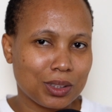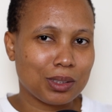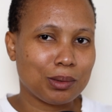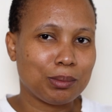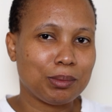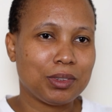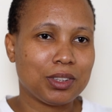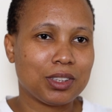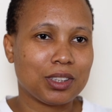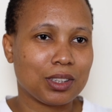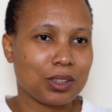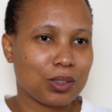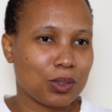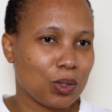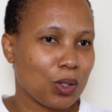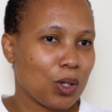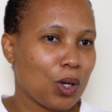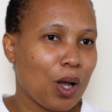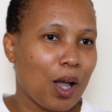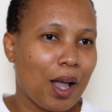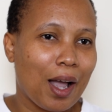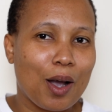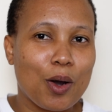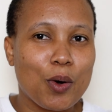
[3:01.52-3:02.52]
let me check
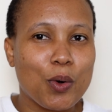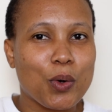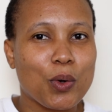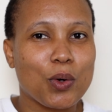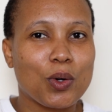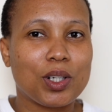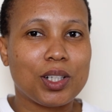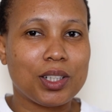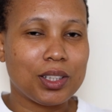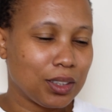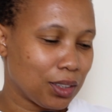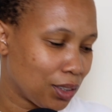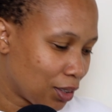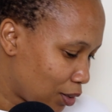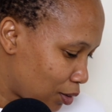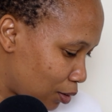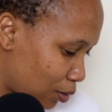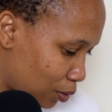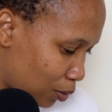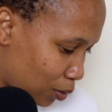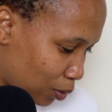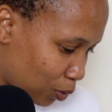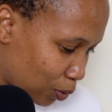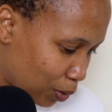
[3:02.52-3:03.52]
girlina
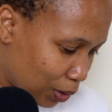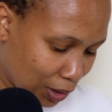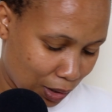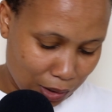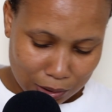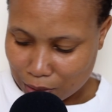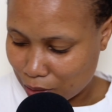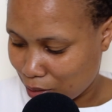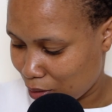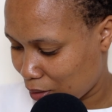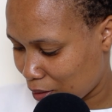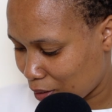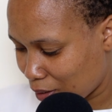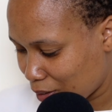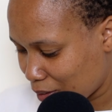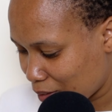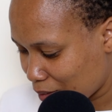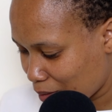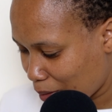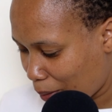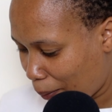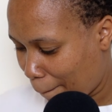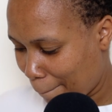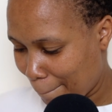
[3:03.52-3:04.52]
what she's saying
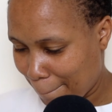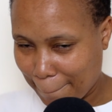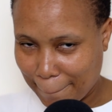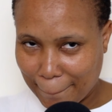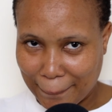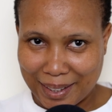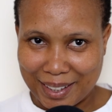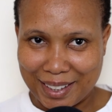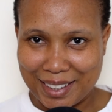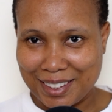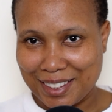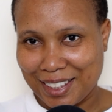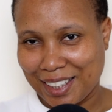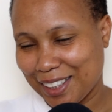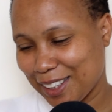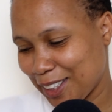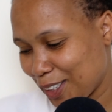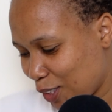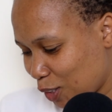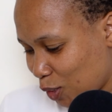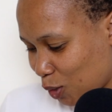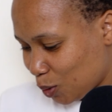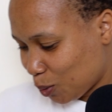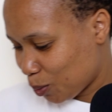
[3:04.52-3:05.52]
bye thank
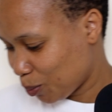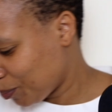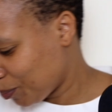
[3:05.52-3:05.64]
you